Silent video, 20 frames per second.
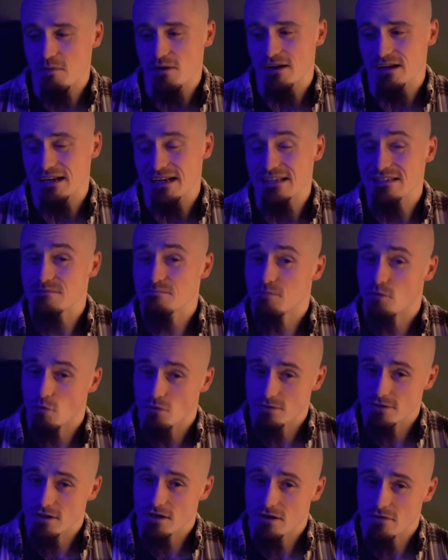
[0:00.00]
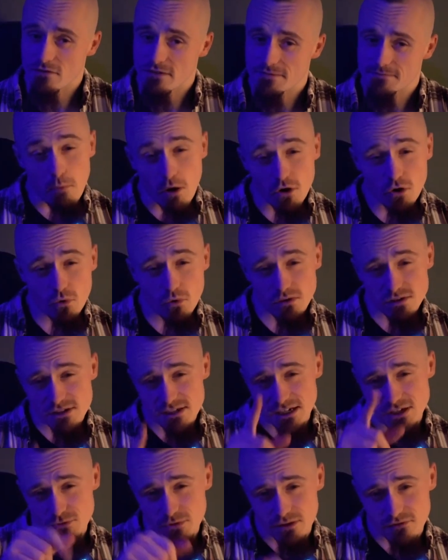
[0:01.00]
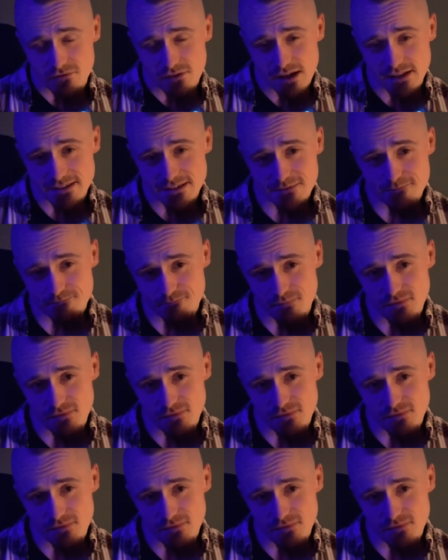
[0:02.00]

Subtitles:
but it is important to cover. Monounsaturated fats.